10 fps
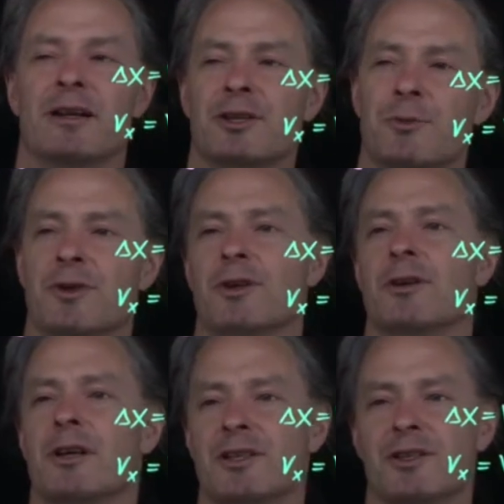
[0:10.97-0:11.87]
with a
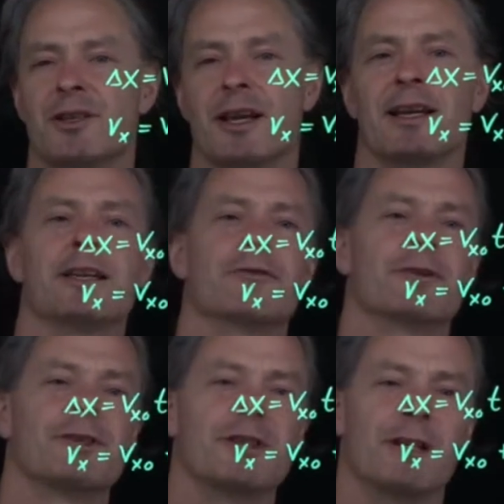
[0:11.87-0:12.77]
constant angular
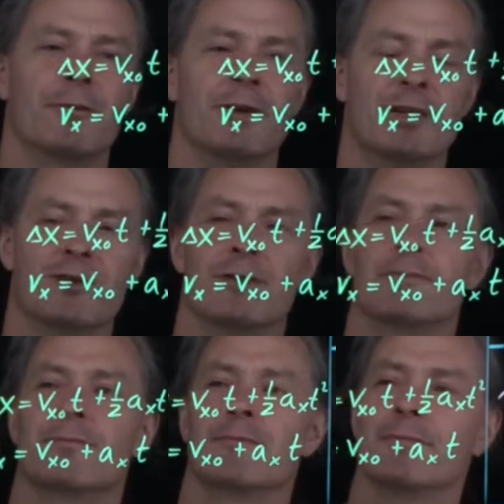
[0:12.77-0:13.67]
acceleration.
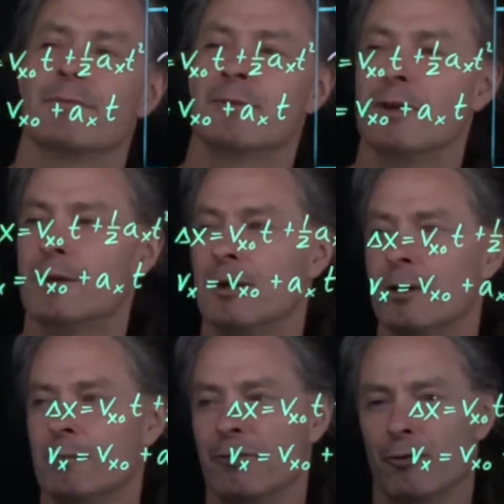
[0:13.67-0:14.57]

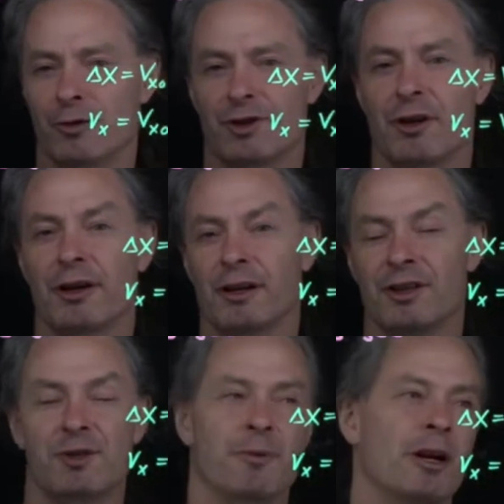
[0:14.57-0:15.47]
Before starting on
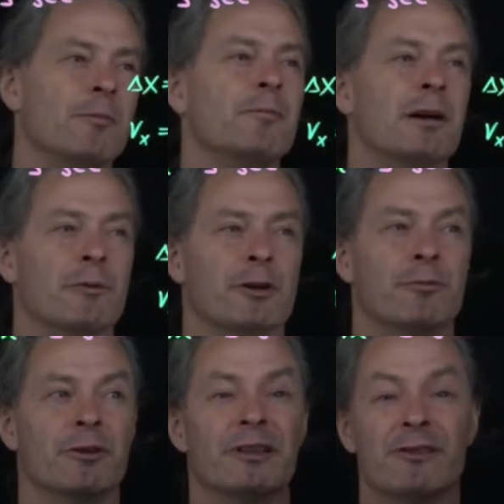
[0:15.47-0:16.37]
this problem, I want to
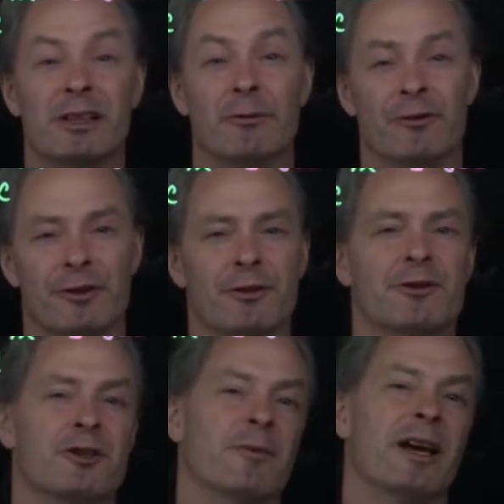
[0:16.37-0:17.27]
briefly review
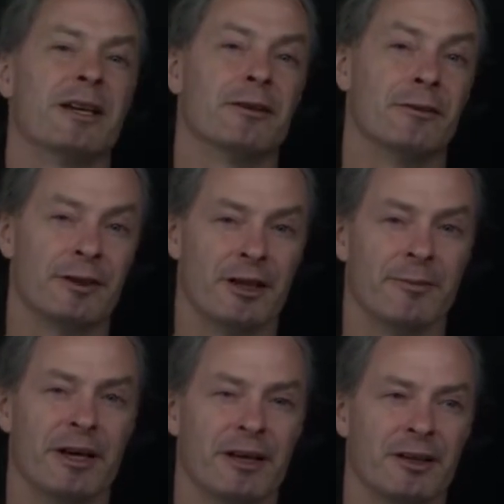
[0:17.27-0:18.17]
some angular
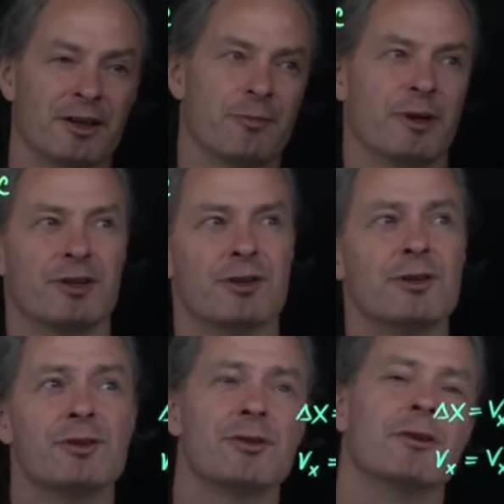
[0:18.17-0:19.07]
kinematic
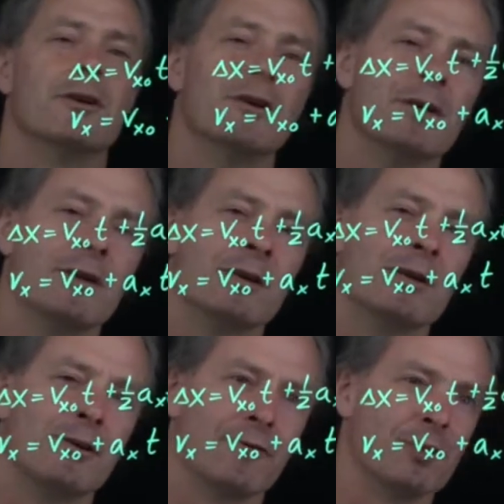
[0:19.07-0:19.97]
expressions.
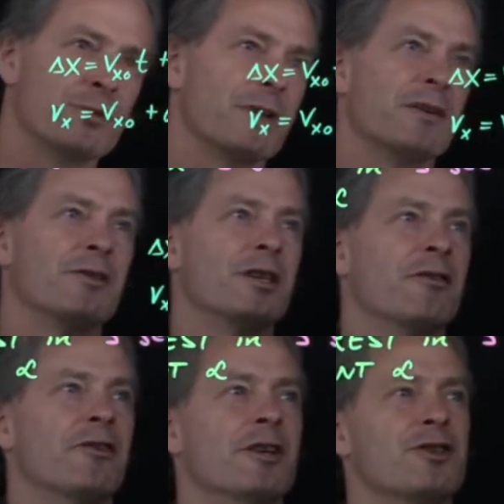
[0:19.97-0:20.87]
First, we have the
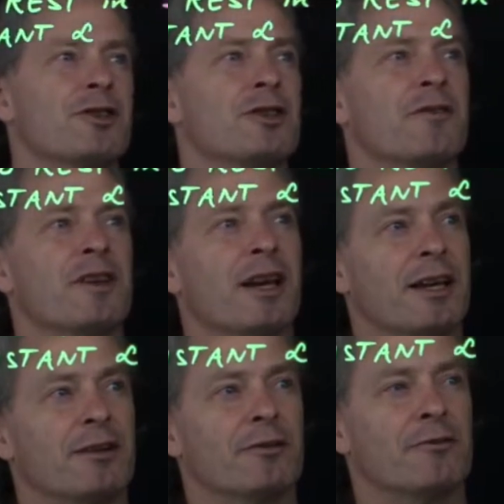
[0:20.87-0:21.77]
definitions of the
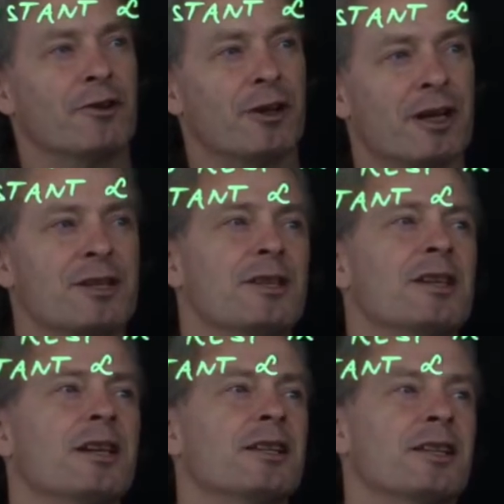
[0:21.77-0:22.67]
angular
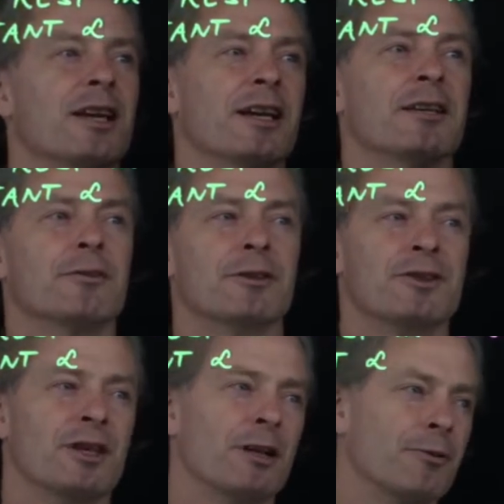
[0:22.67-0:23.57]
velocity and the angular
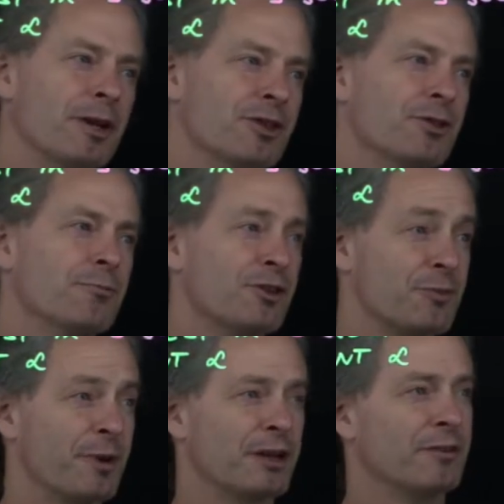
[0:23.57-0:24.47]
acceleration,
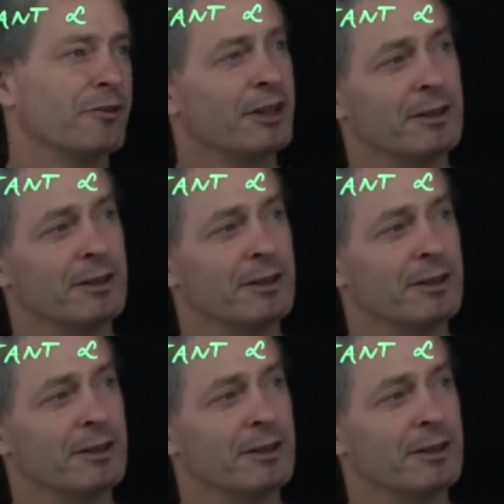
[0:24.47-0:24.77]
respectively.